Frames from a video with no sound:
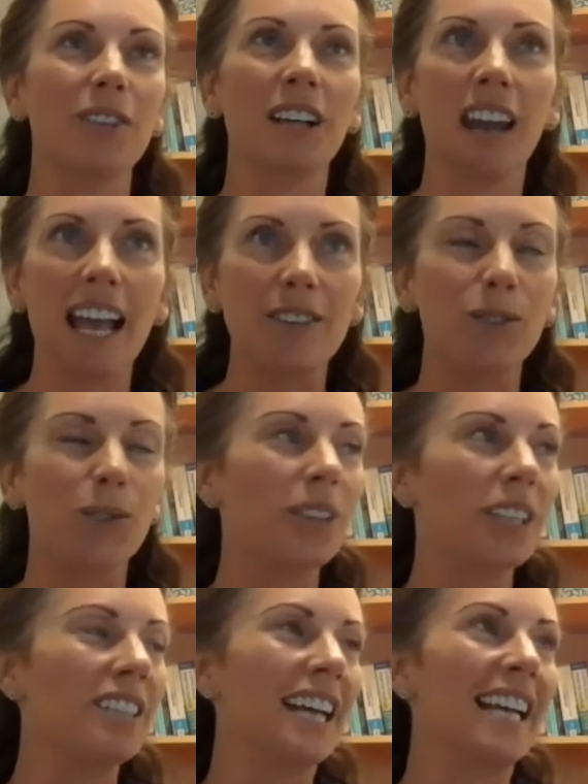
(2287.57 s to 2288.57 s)
collect
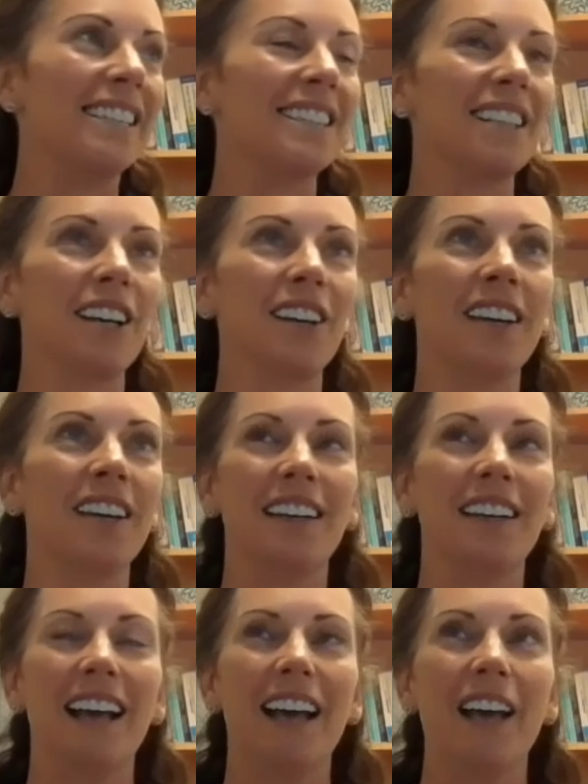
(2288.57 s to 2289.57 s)
audit data,
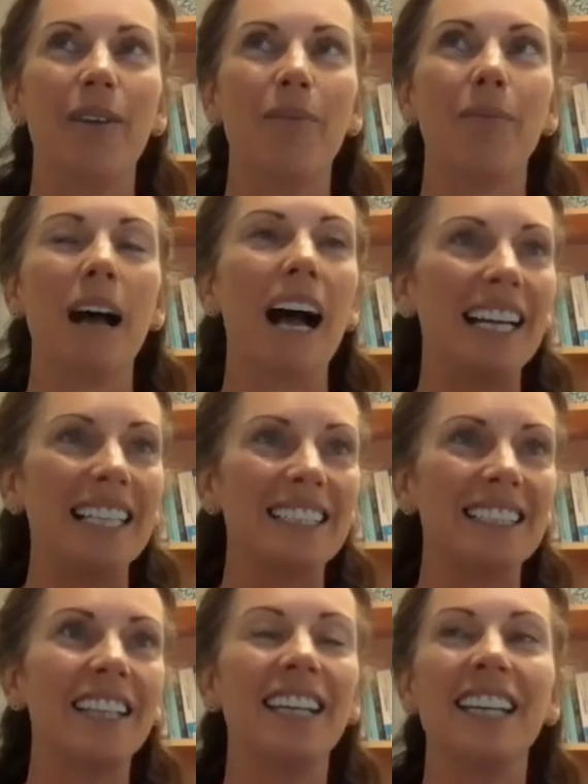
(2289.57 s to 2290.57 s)

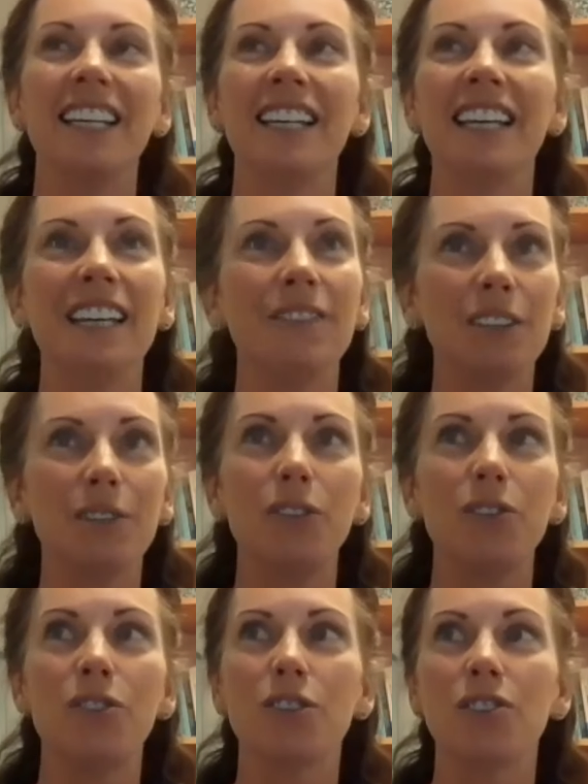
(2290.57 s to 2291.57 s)
IT, even if
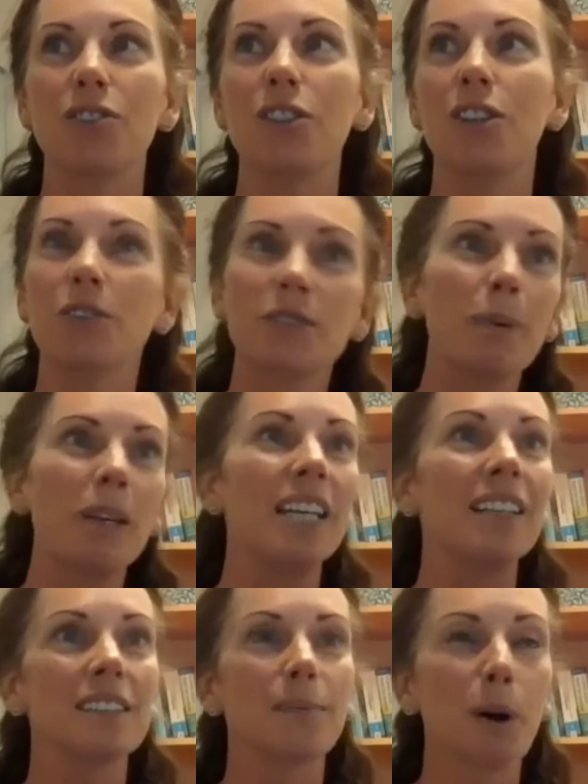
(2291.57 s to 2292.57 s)
it's just,
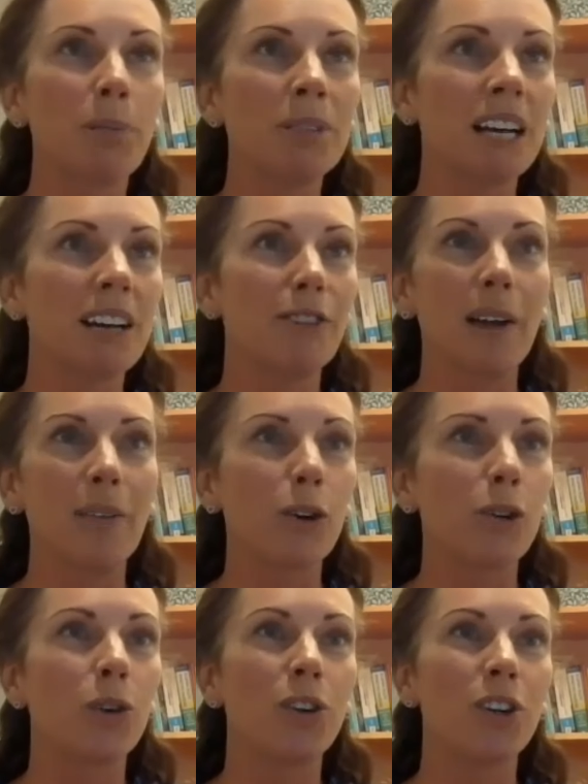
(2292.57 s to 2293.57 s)
speaking to Bob around the
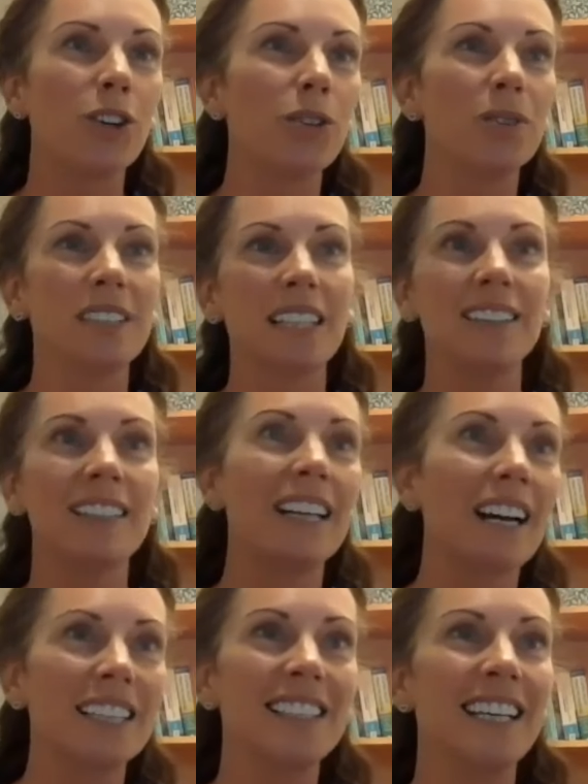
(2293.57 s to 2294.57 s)
corner who sits in
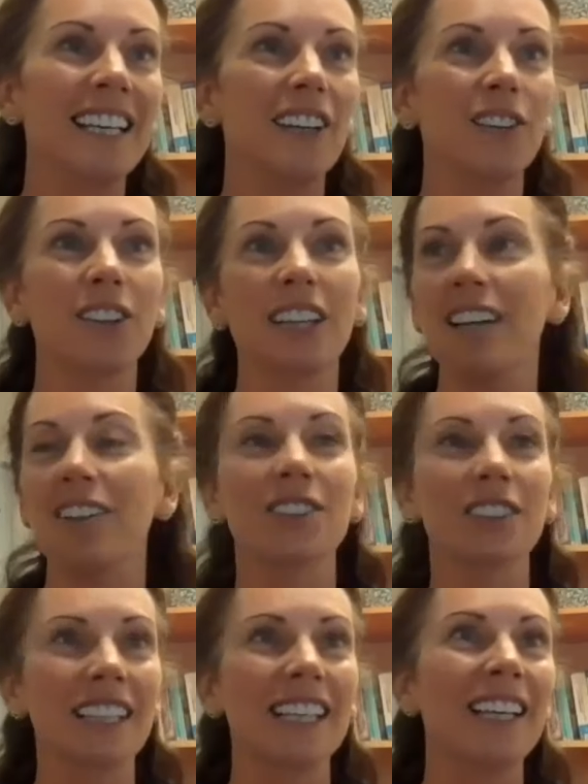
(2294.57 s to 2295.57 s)
IT and can
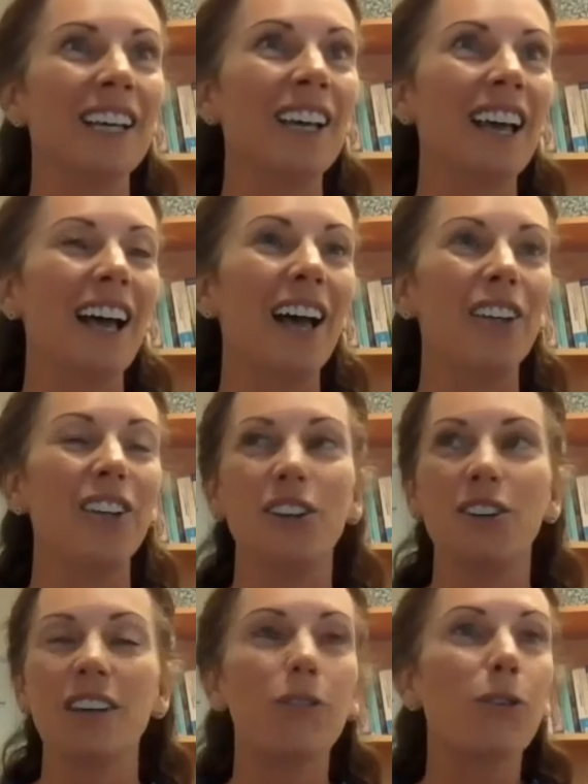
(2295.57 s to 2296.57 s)
actually,
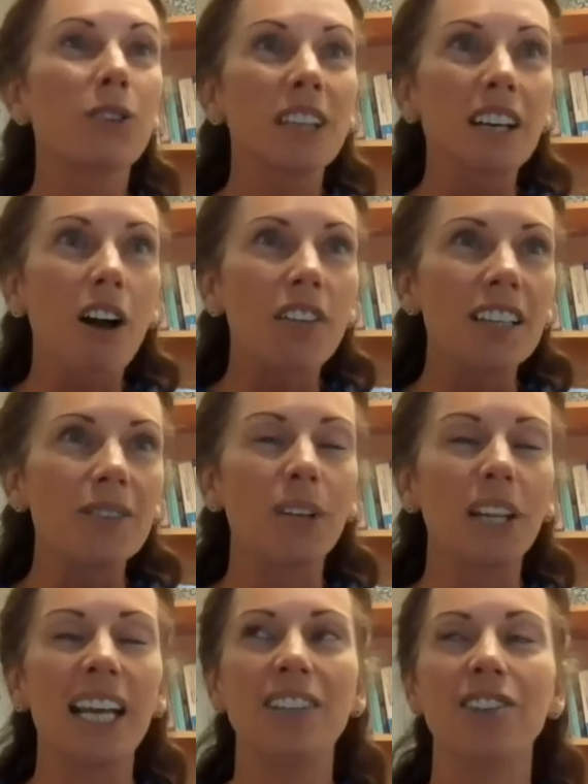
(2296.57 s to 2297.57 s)
they've already got these
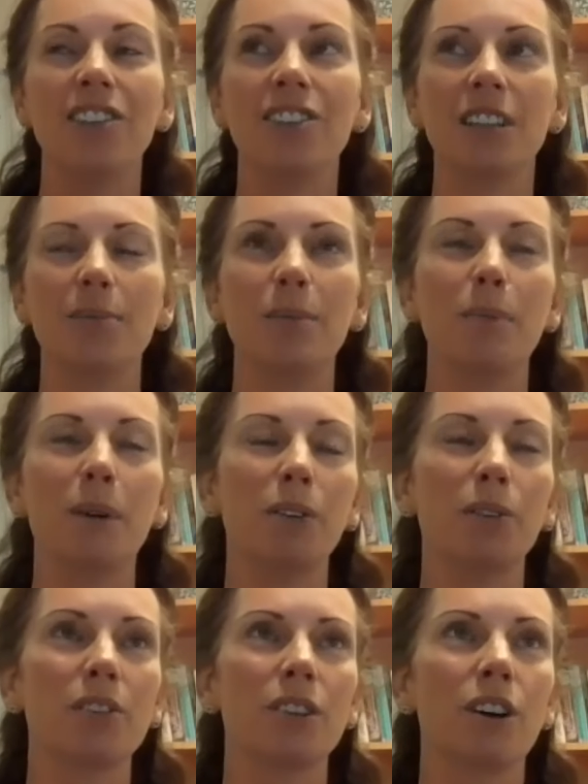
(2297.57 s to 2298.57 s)
relationships
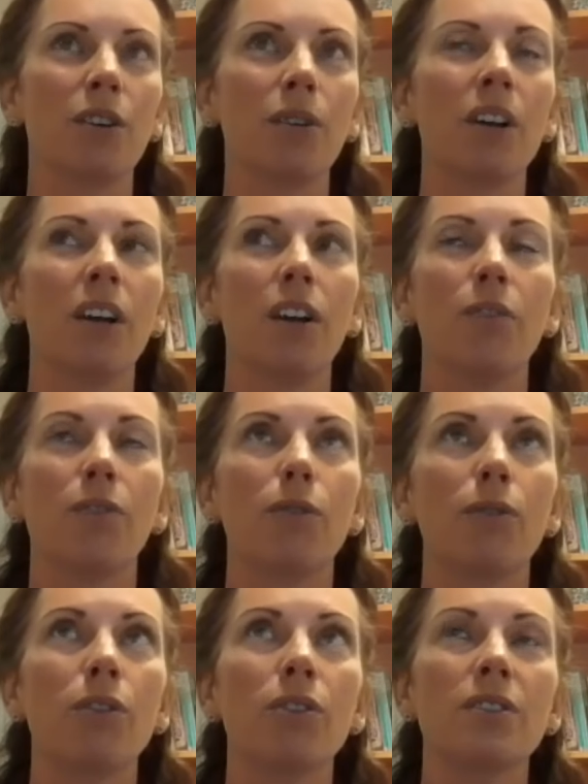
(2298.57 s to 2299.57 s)
built. So
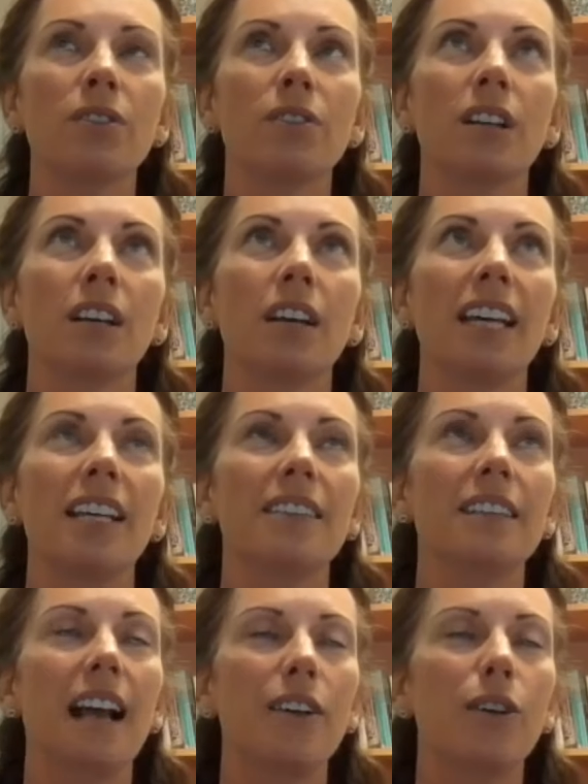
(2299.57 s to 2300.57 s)
for us,
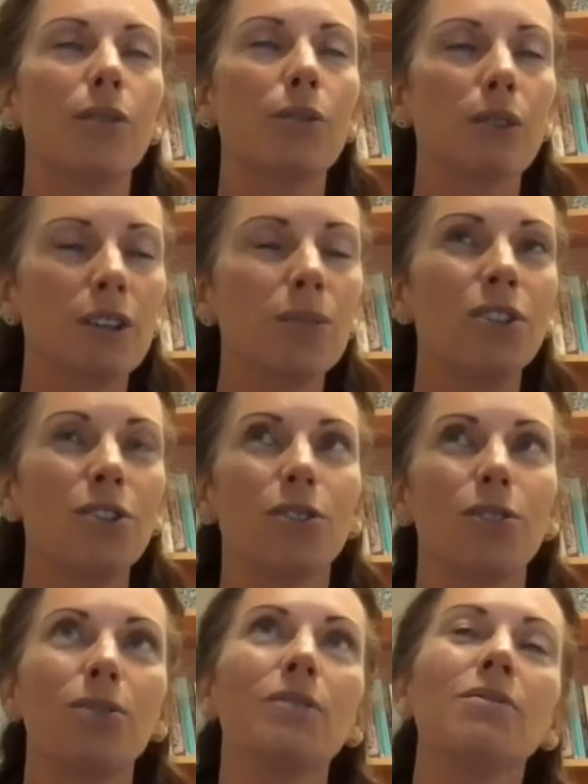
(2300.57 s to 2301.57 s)
it's
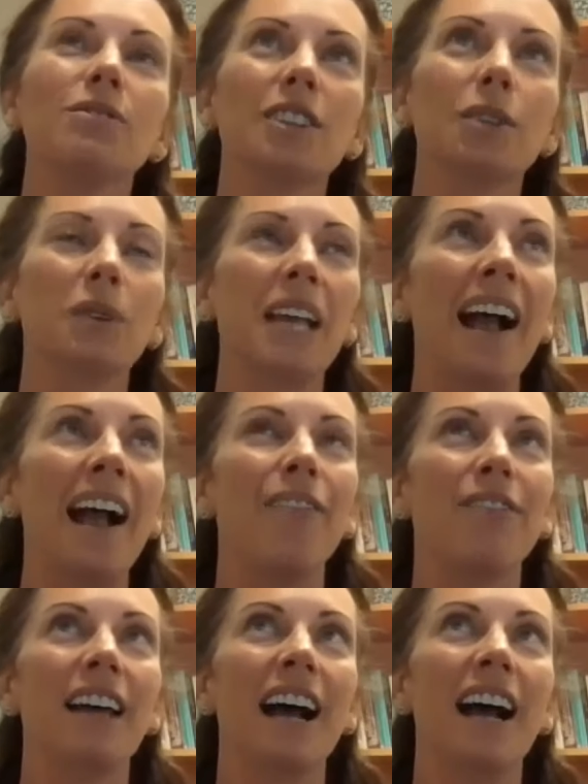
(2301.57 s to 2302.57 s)
crucial that we
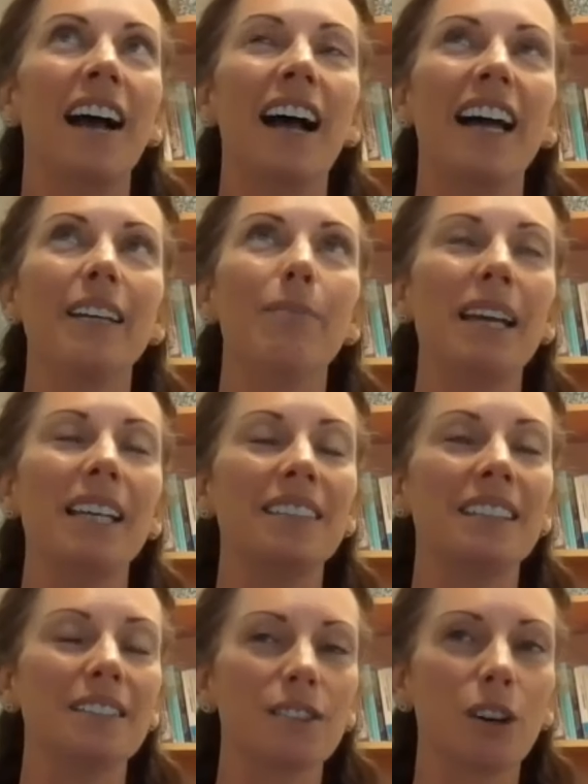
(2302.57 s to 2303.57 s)
have that and it makes
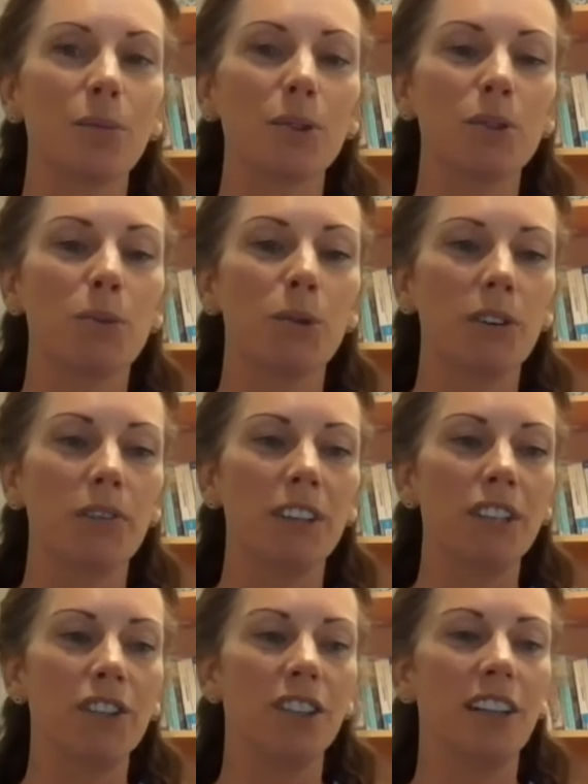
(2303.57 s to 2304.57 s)
things so much more
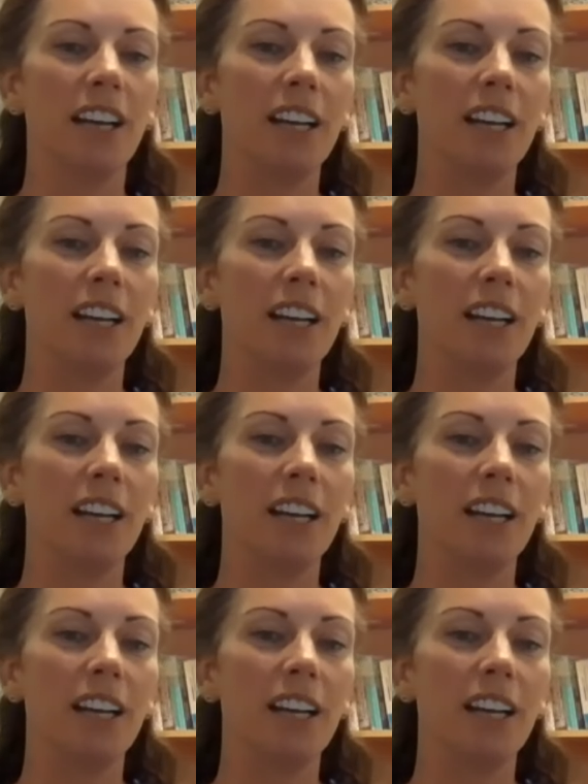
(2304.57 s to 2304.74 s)
efficient.